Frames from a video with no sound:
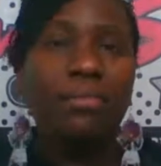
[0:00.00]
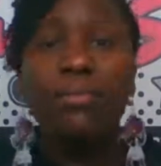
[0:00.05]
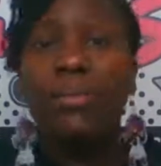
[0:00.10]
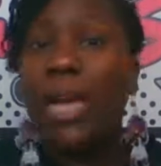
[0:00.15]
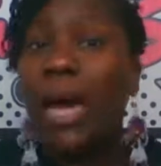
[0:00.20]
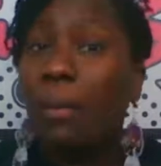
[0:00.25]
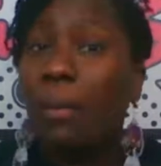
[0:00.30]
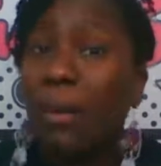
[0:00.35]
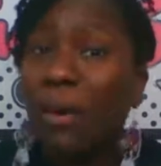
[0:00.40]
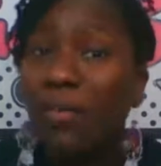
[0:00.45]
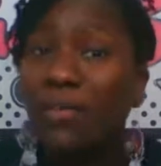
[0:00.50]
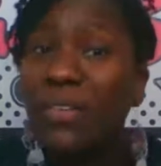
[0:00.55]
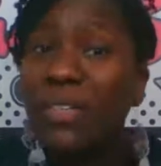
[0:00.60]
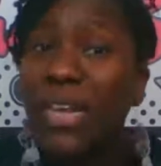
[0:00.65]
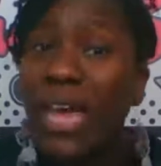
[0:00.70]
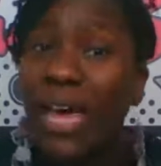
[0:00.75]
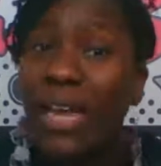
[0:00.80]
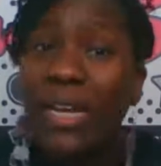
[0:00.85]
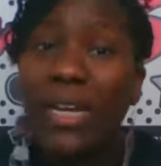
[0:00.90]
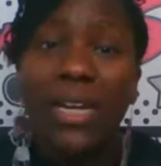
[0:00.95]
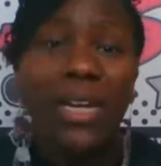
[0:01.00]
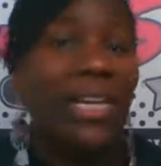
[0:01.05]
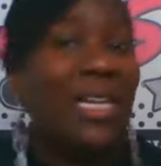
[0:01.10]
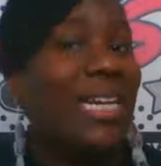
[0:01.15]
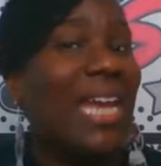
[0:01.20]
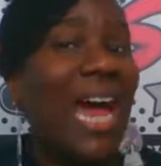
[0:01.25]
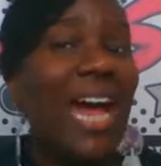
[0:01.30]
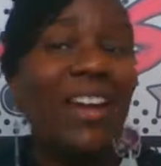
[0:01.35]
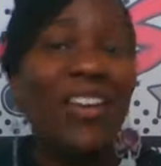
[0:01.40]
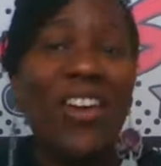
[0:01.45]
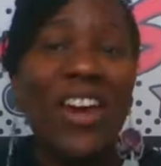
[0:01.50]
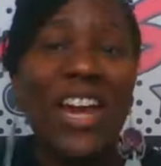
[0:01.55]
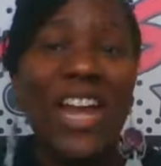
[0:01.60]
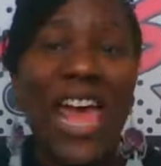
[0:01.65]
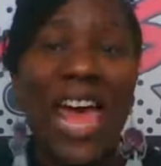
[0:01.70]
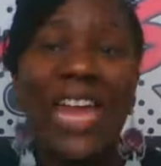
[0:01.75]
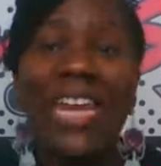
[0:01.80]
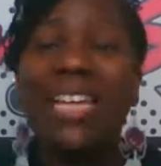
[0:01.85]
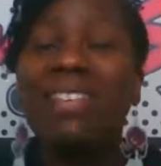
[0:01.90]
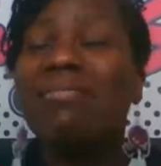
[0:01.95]
Not perfect at it, not great
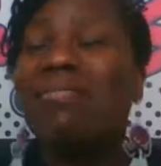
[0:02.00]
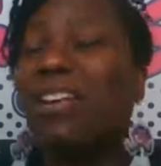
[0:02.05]
at it.